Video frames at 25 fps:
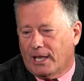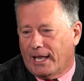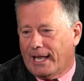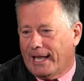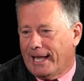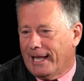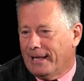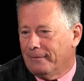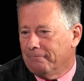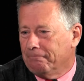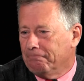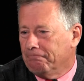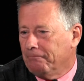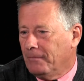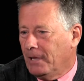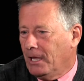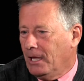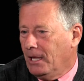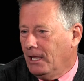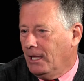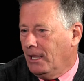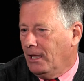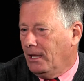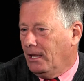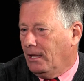
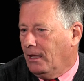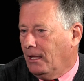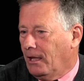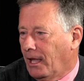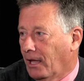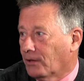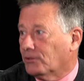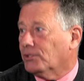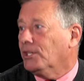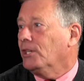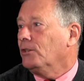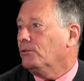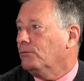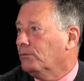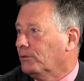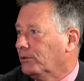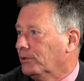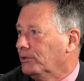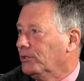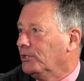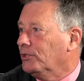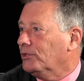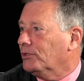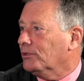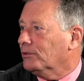Our seasonal
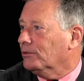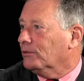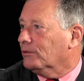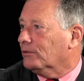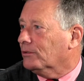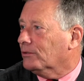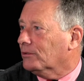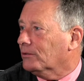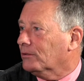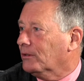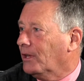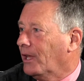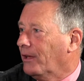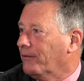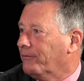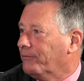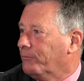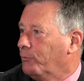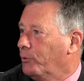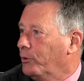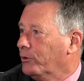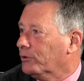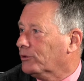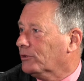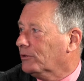conditions have
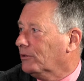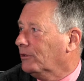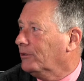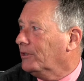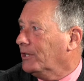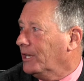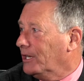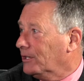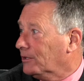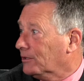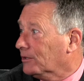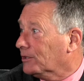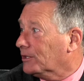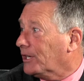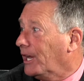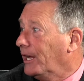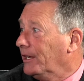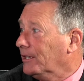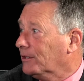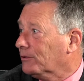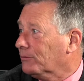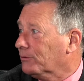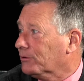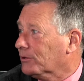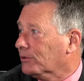worsened on the eastern
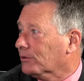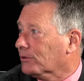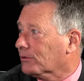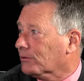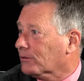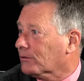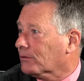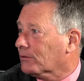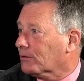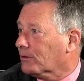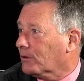states, which has